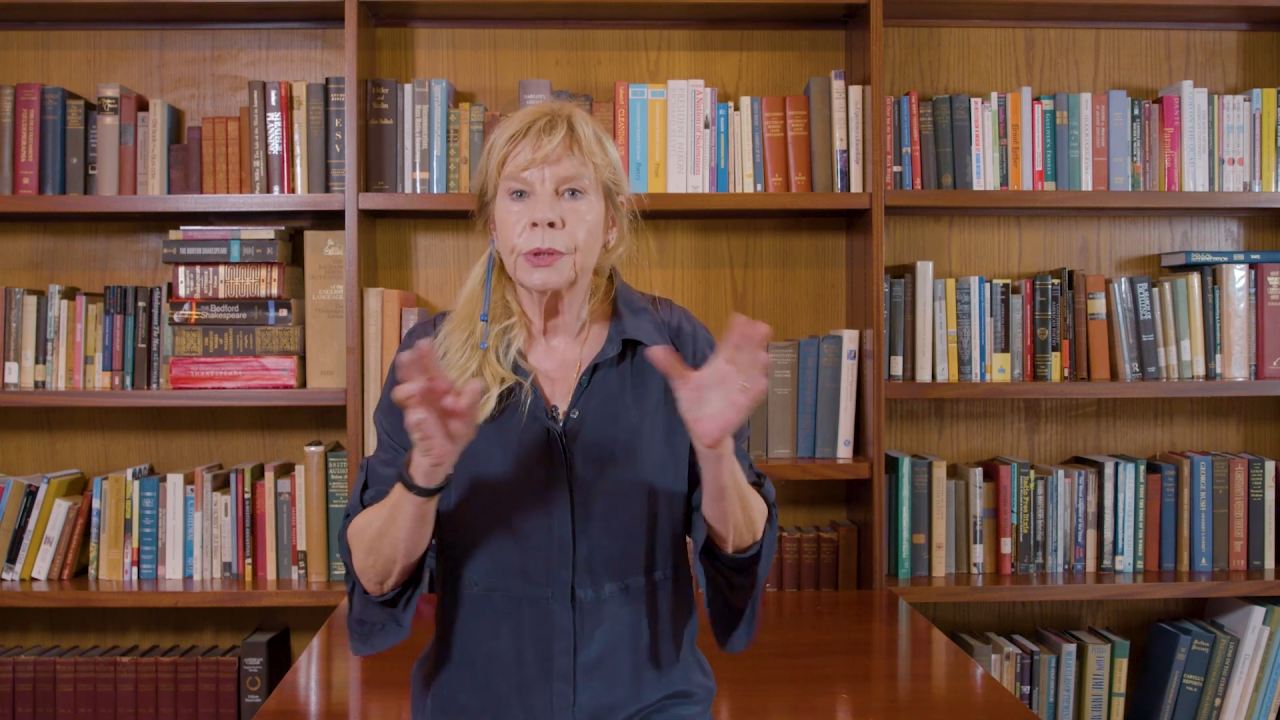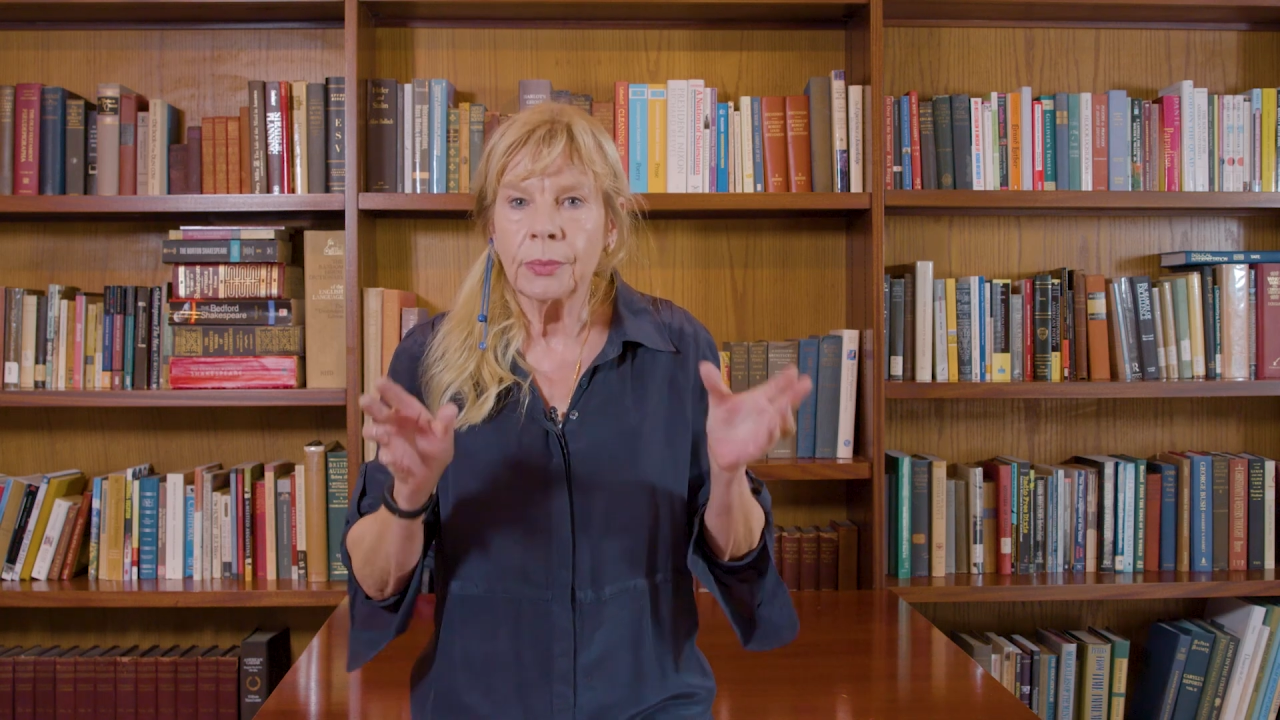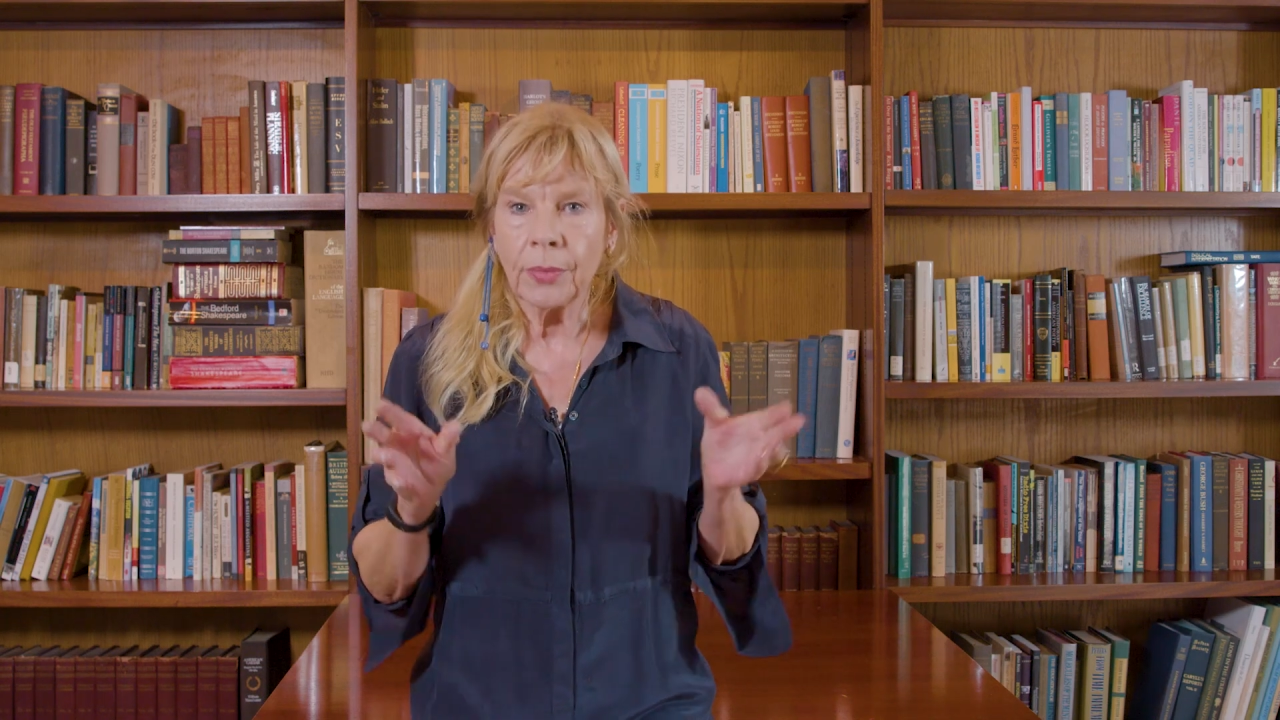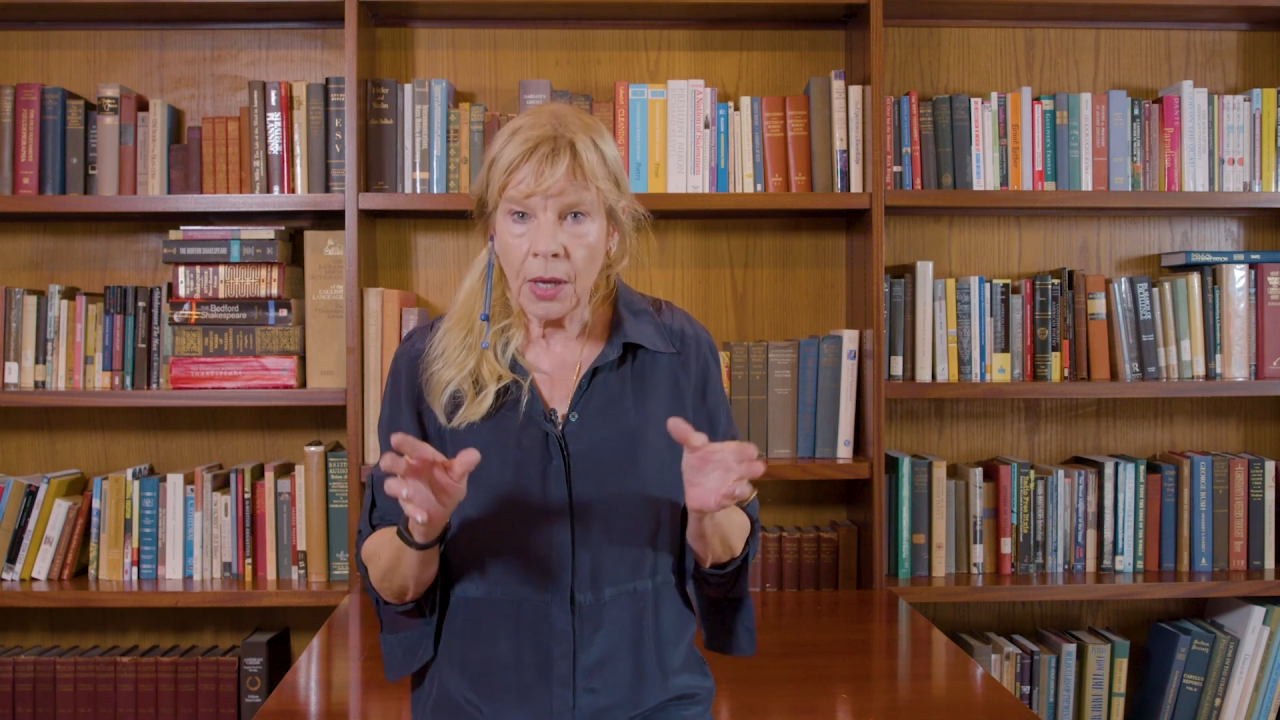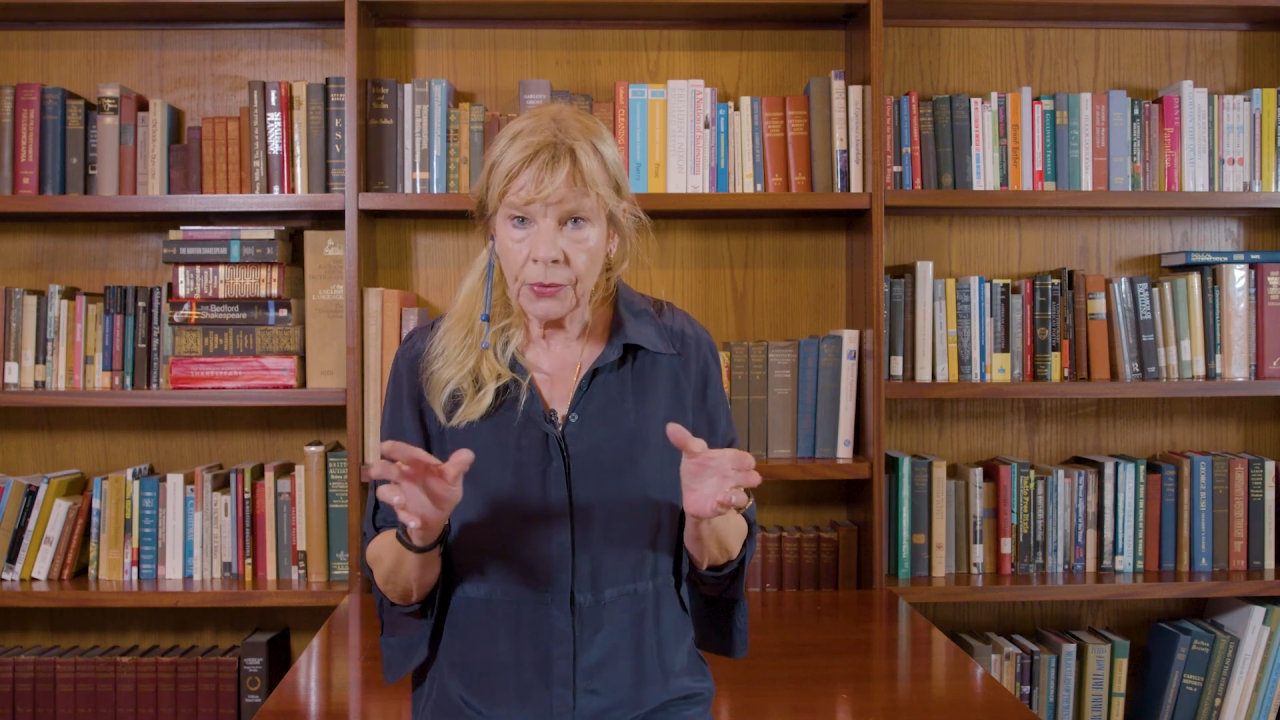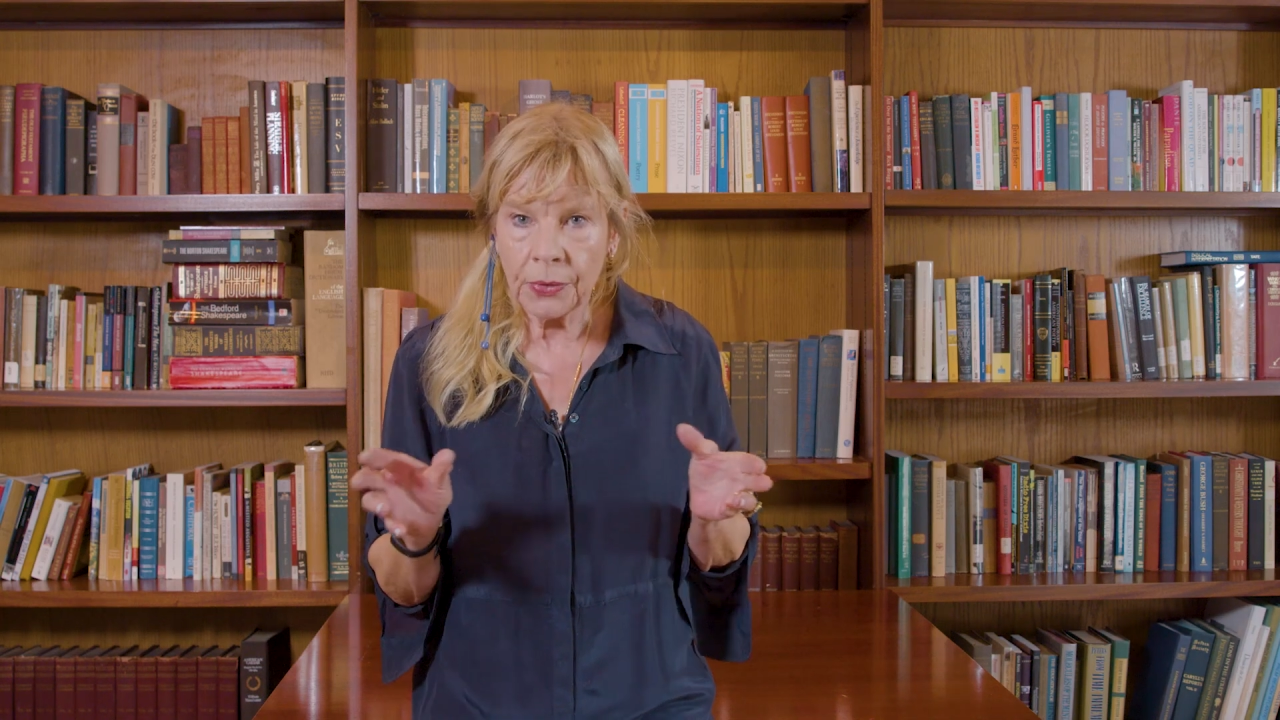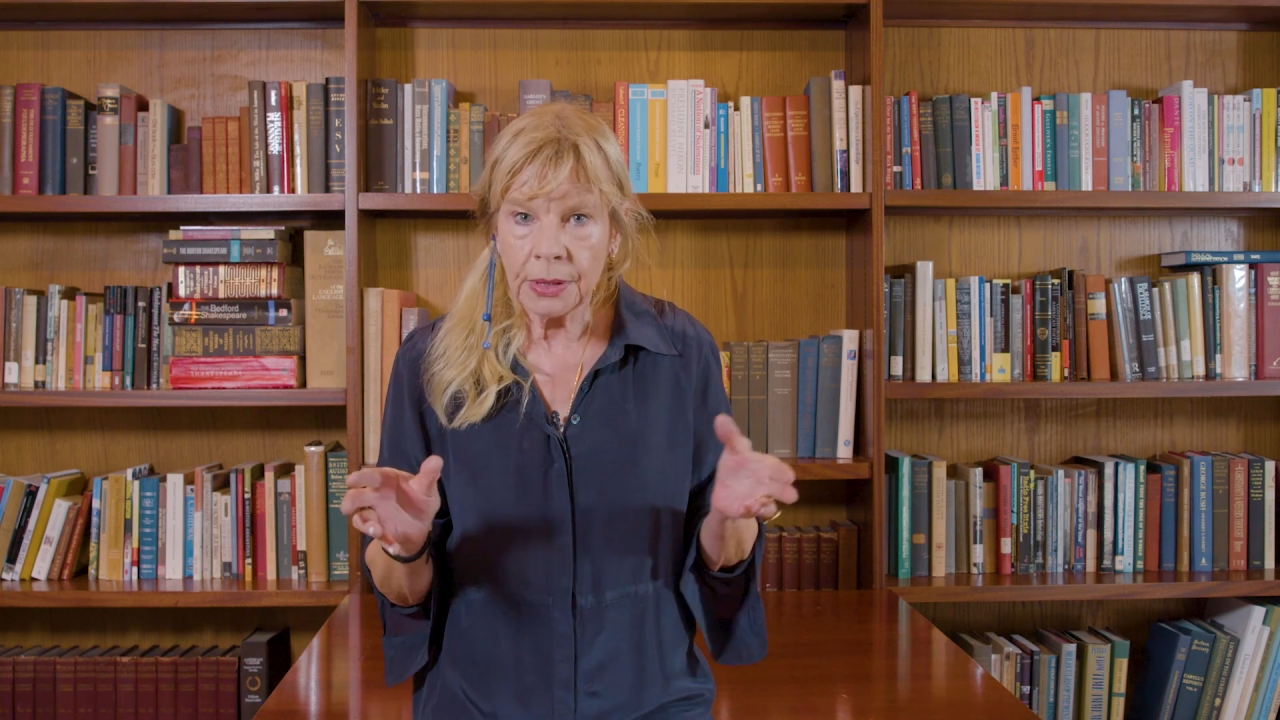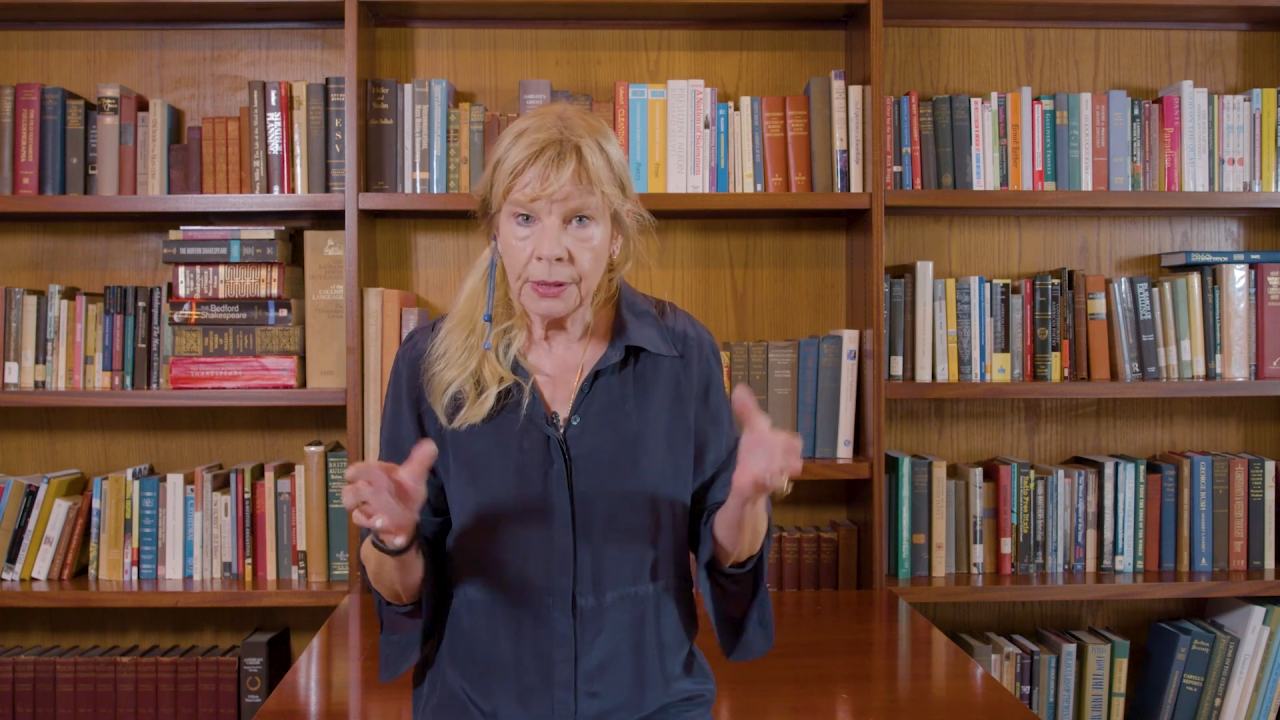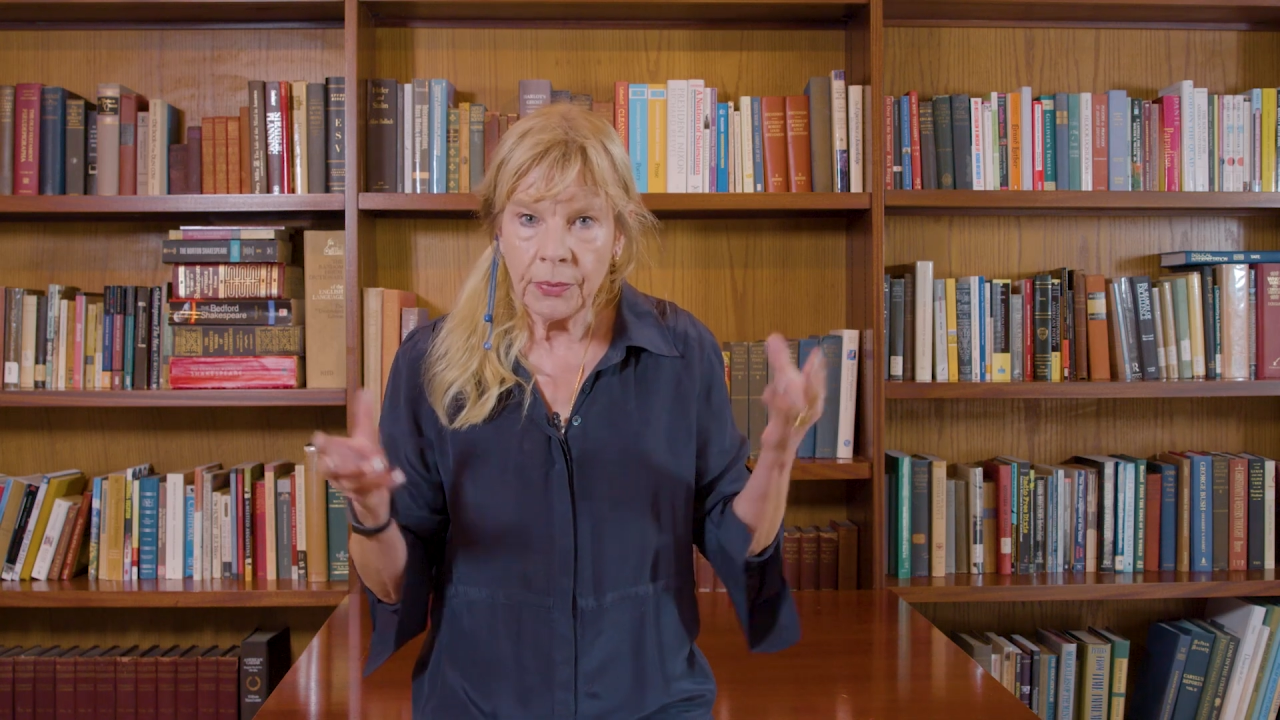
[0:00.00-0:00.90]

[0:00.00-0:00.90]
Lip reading: democracy